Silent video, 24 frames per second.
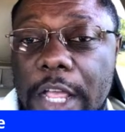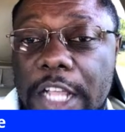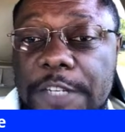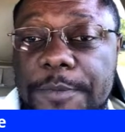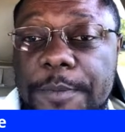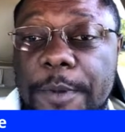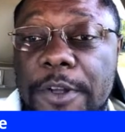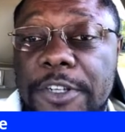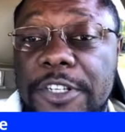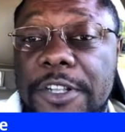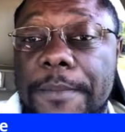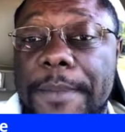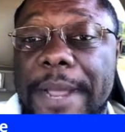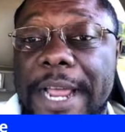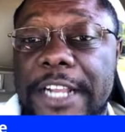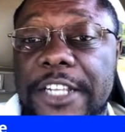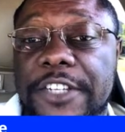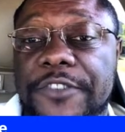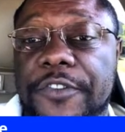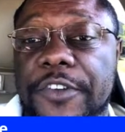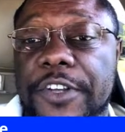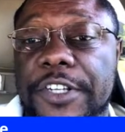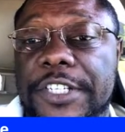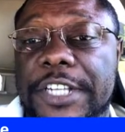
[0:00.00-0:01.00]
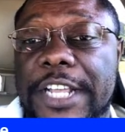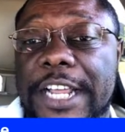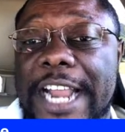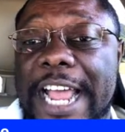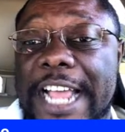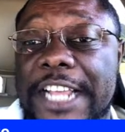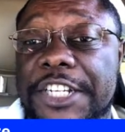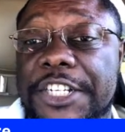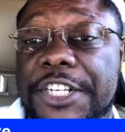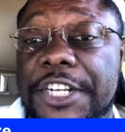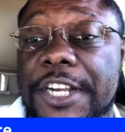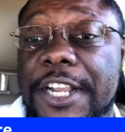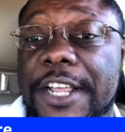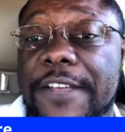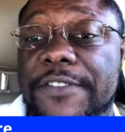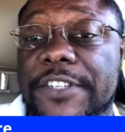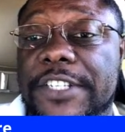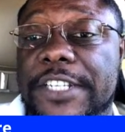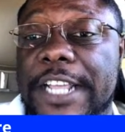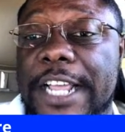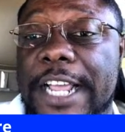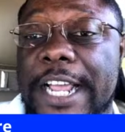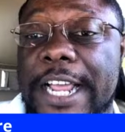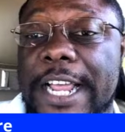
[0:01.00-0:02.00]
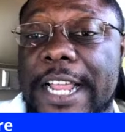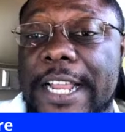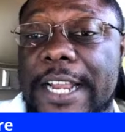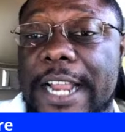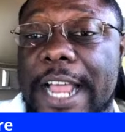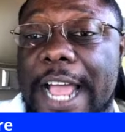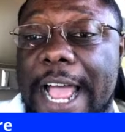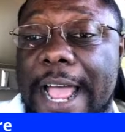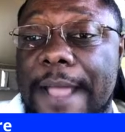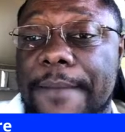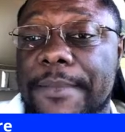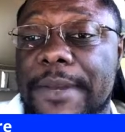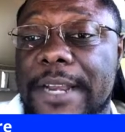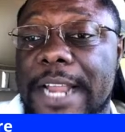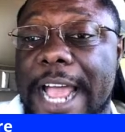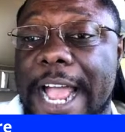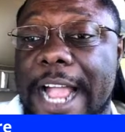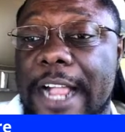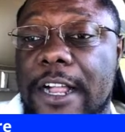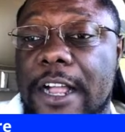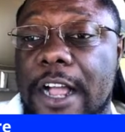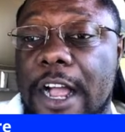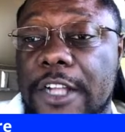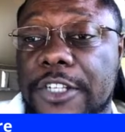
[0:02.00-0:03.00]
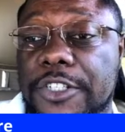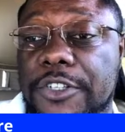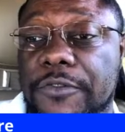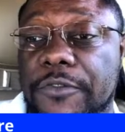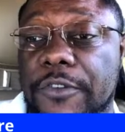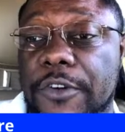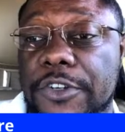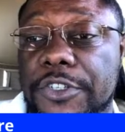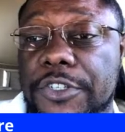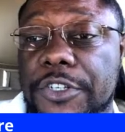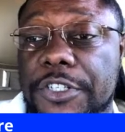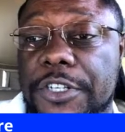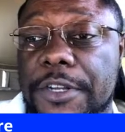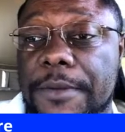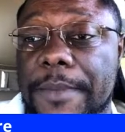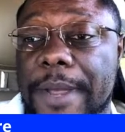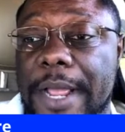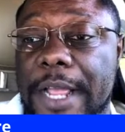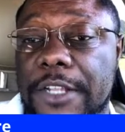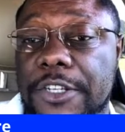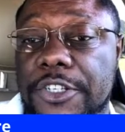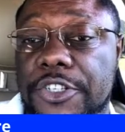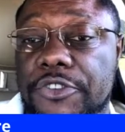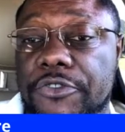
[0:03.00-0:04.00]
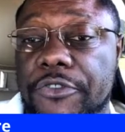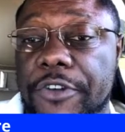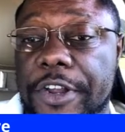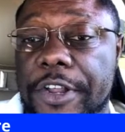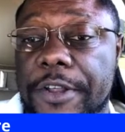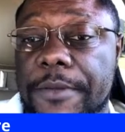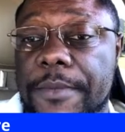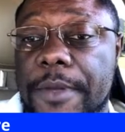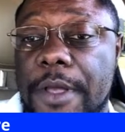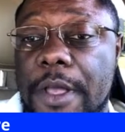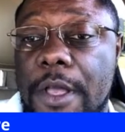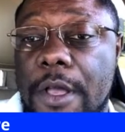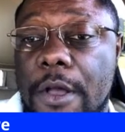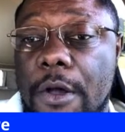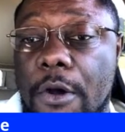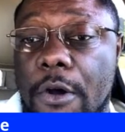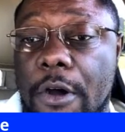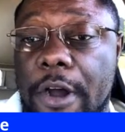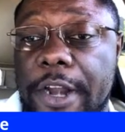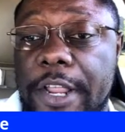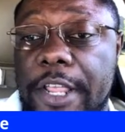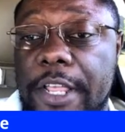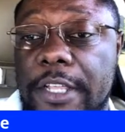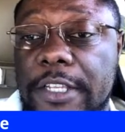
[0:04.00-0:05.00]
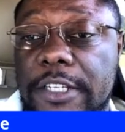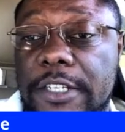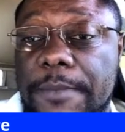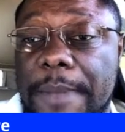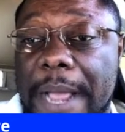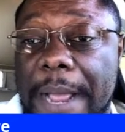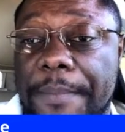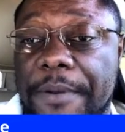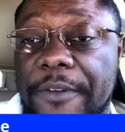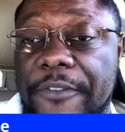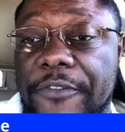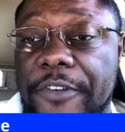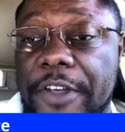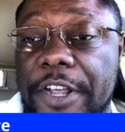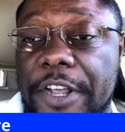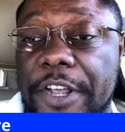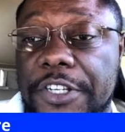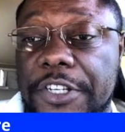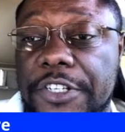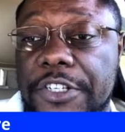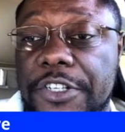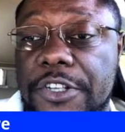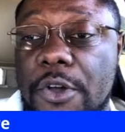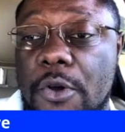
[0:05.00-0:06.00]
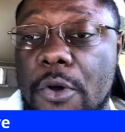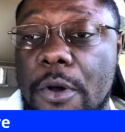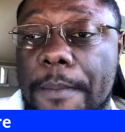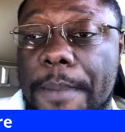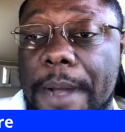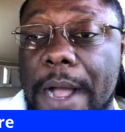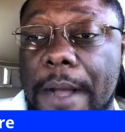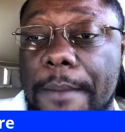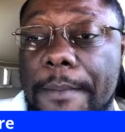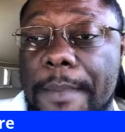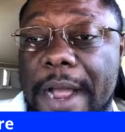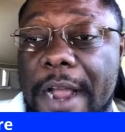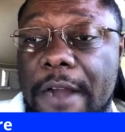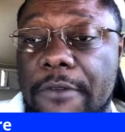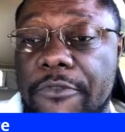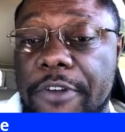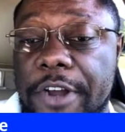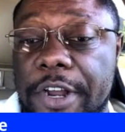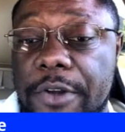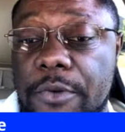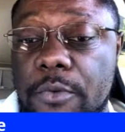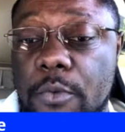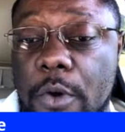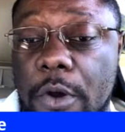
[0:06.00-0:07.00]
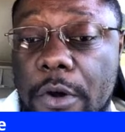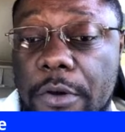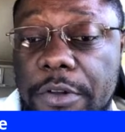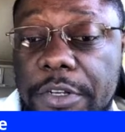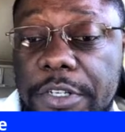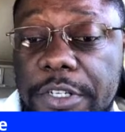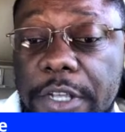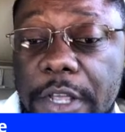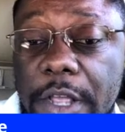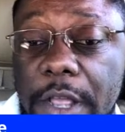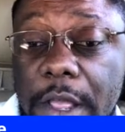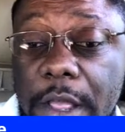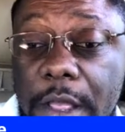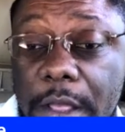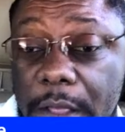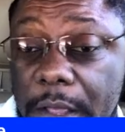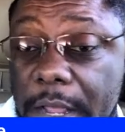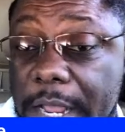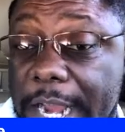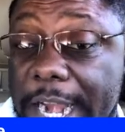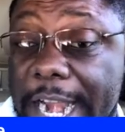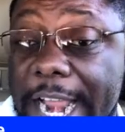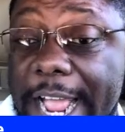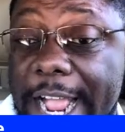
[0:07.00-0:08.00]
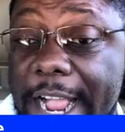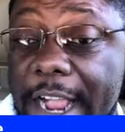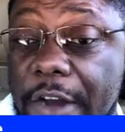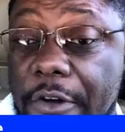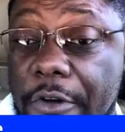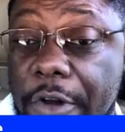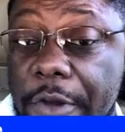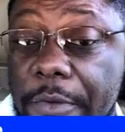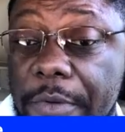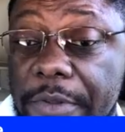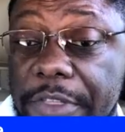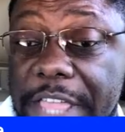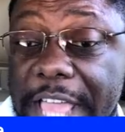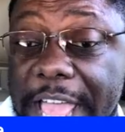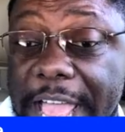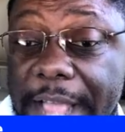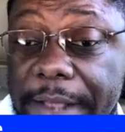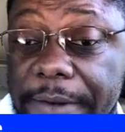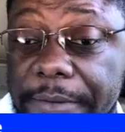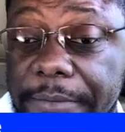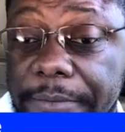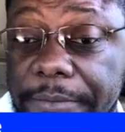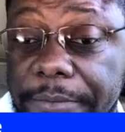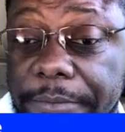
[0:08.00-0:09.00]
Exposed the Manosphere said, I should have said I'm not controversial to mainstream audience. My professors know about my written works. And I agree with that.